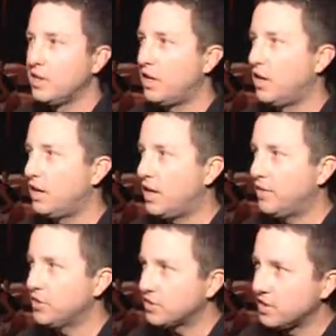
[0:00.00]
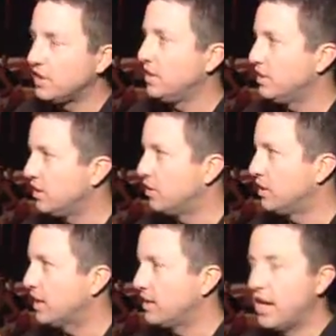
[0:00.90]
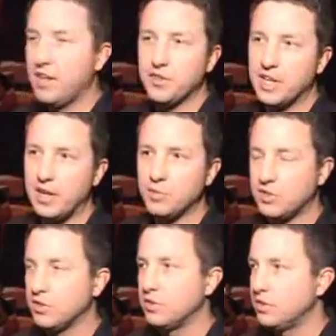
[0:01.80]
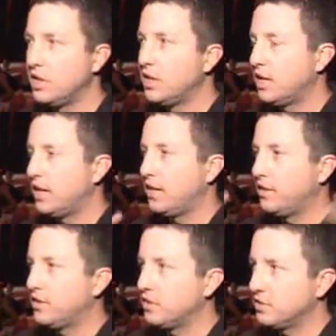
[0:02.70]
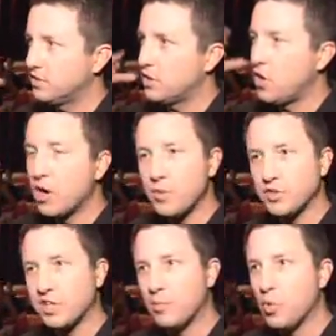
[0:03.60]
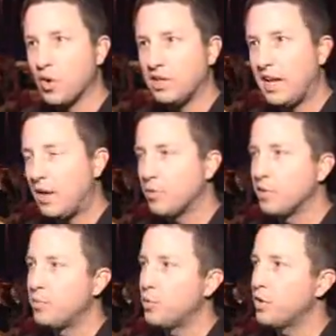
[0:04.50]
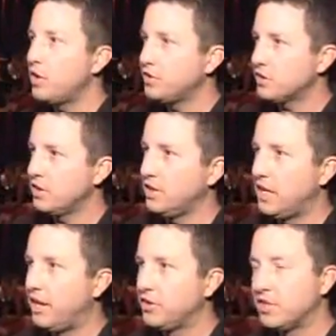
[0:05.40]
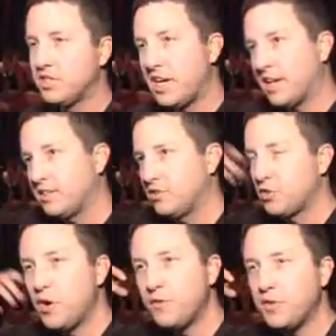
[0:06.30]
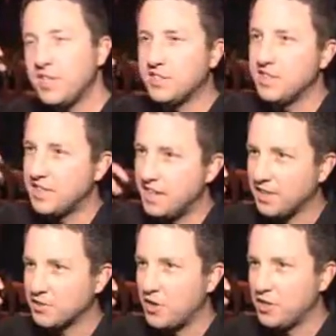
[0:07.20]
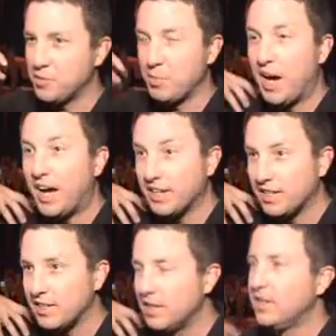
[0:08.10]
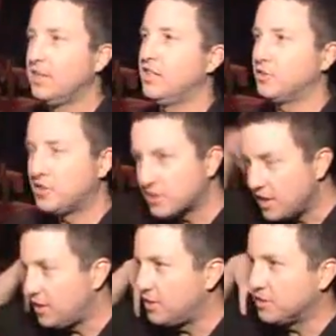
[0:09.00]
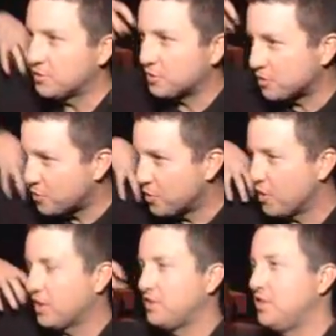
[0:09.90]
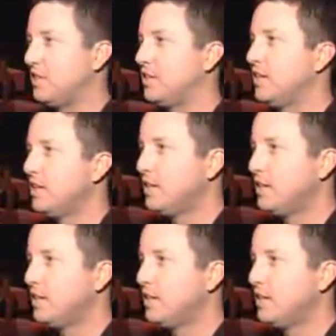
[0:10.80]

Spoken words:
Obviously, you know, like a lot of other games do, their armors get more elaborate, but we're also going to allow you to tack trophies and things on your body, you know, skulls for orcs and